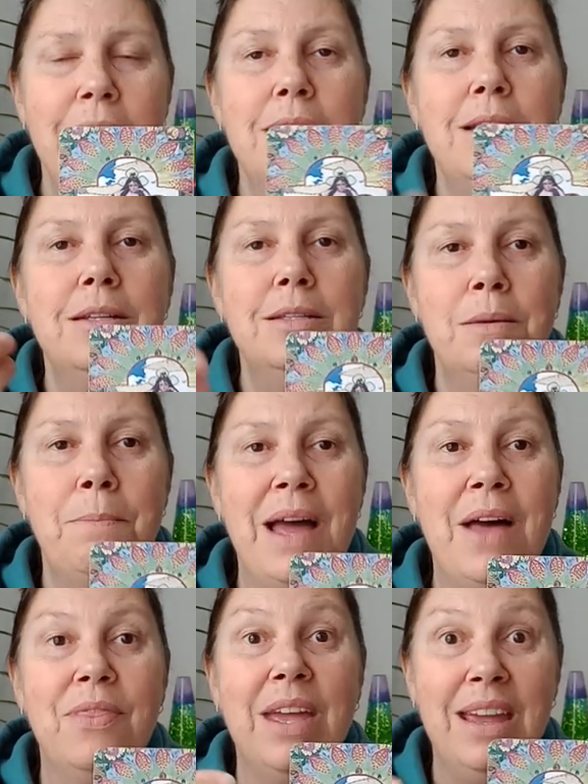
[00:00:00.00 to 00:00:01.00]
It is
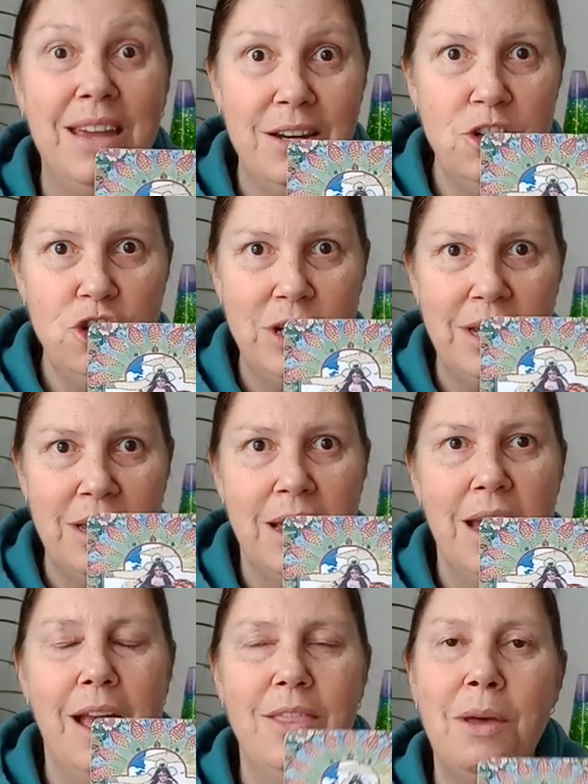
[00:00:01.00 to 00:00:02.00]
about the energy
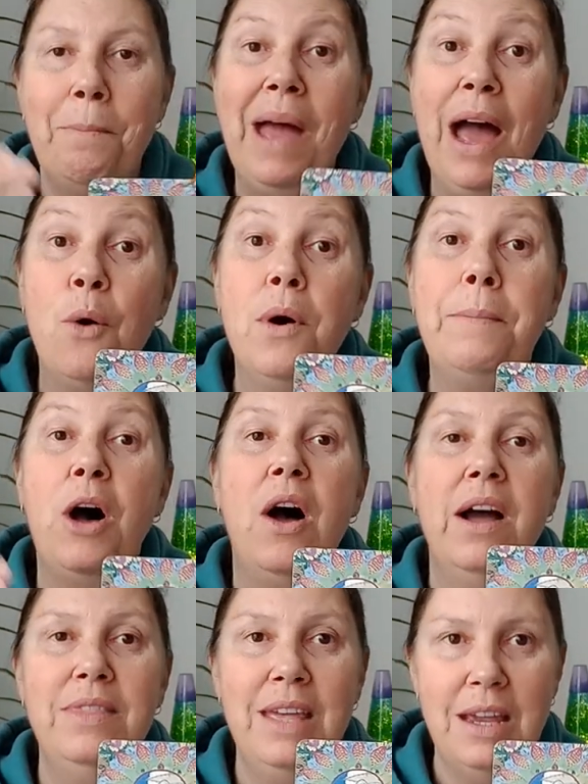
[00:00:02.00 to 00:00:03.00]
and the power
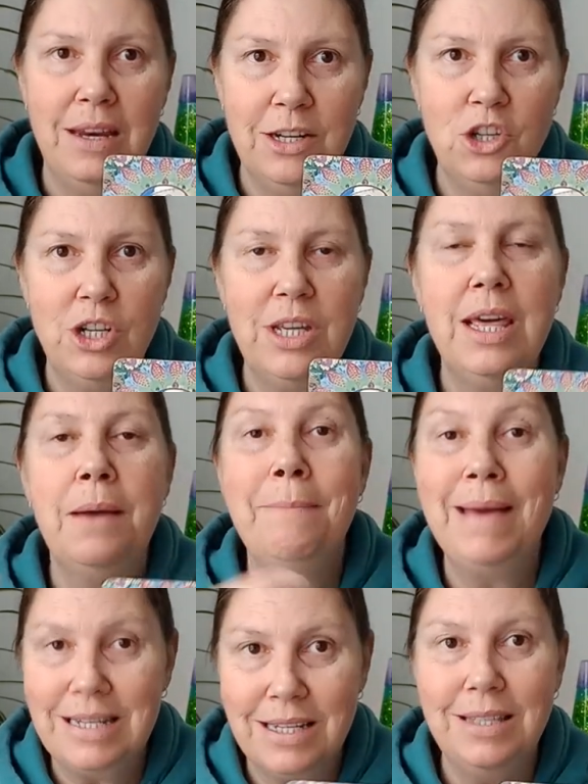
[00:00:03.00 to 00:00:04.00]
behind the energy that
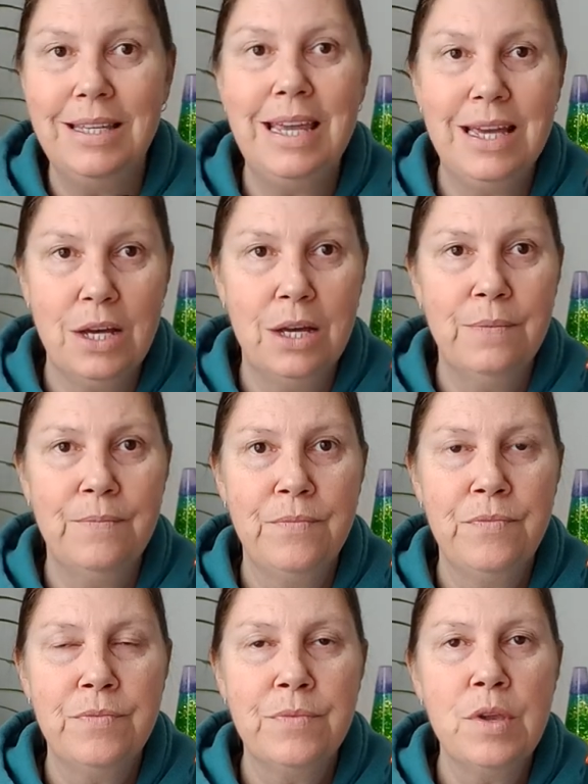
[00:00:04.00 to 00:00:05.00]
matters here.
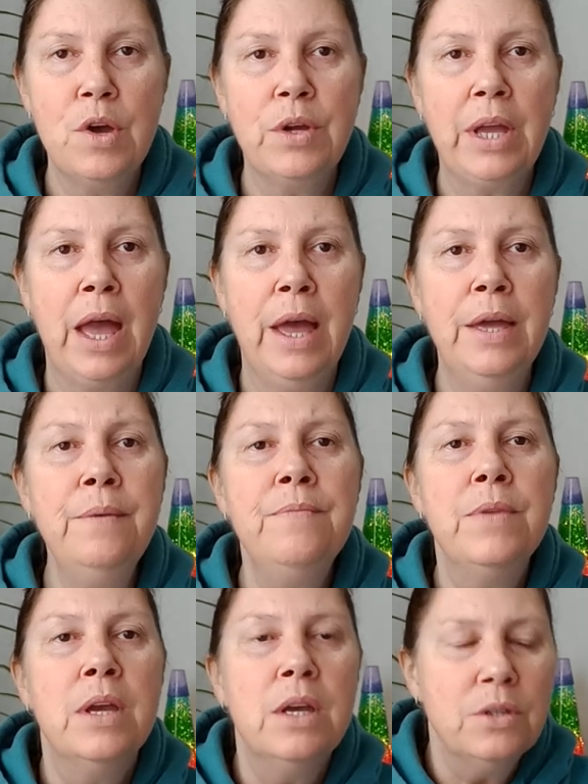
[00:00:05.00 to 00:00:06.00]
Okay,
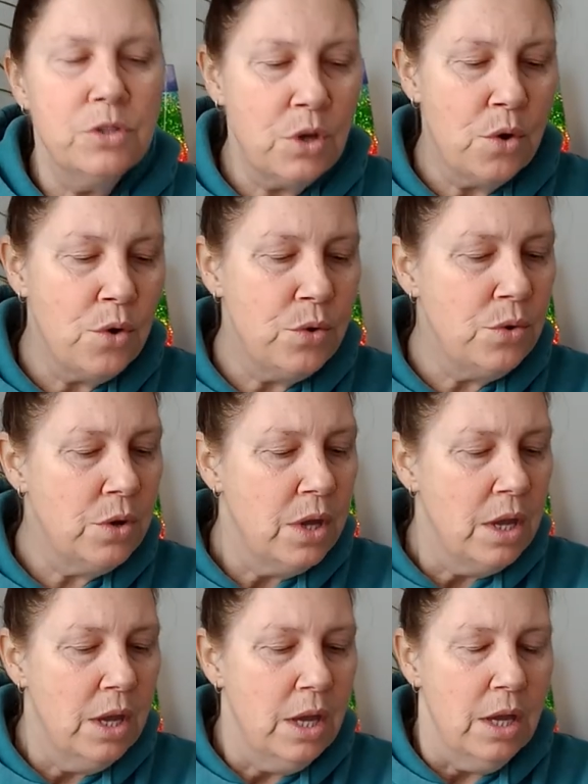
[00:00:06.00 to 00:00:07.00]
so
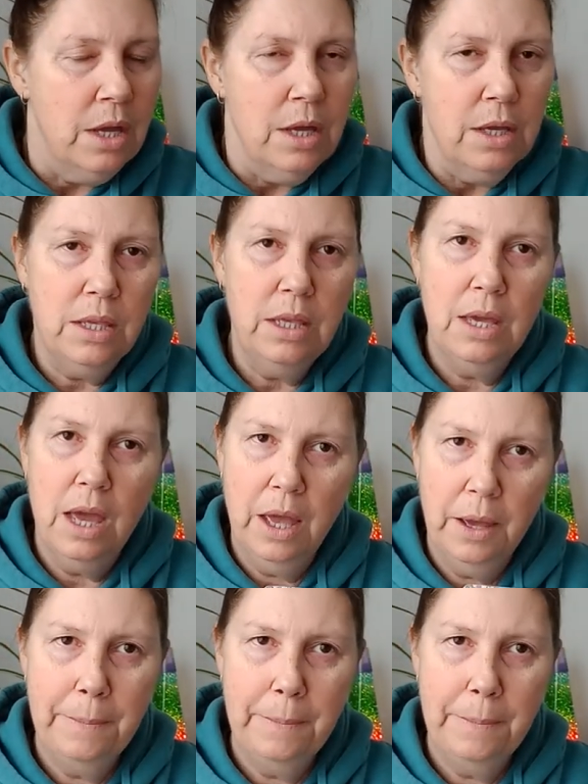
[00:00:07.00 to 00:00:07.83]
yeah.